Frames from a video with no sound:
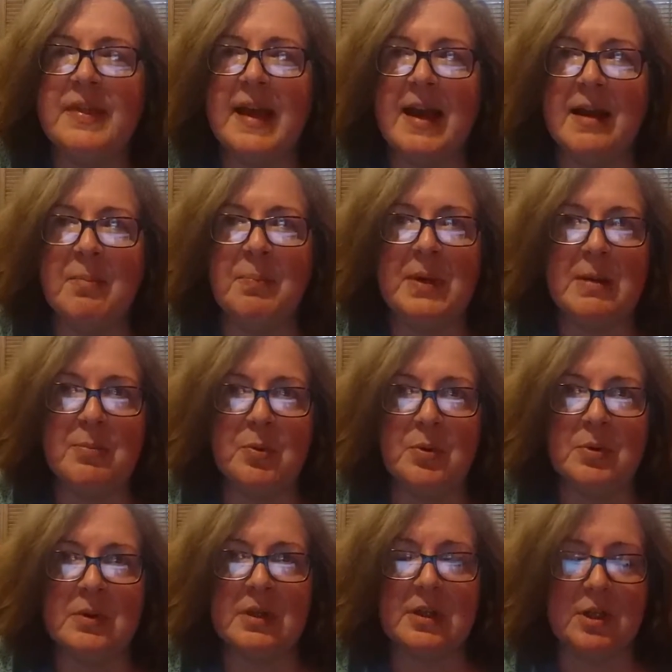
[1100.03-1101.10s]
that
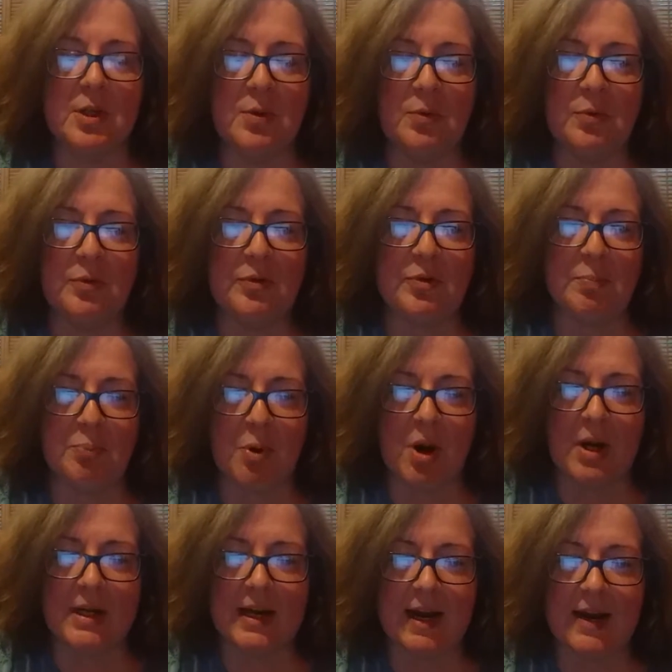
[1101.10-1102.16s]
people use to
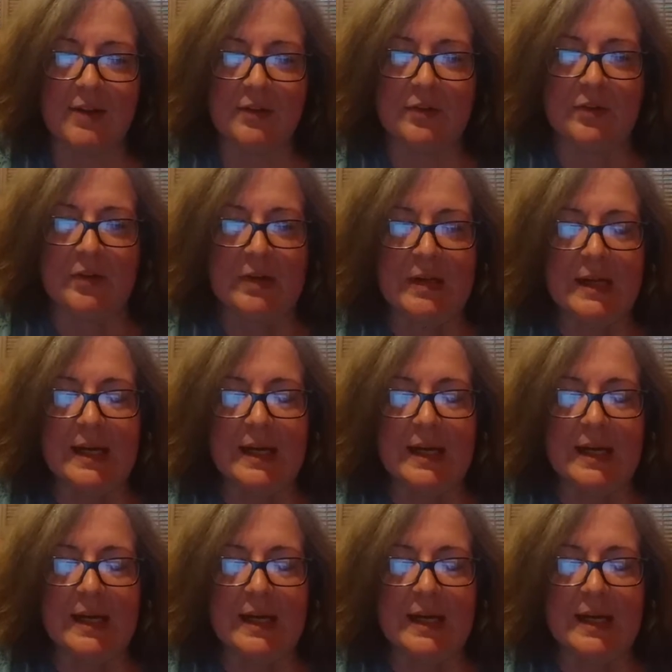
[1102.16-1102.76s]
broadcast.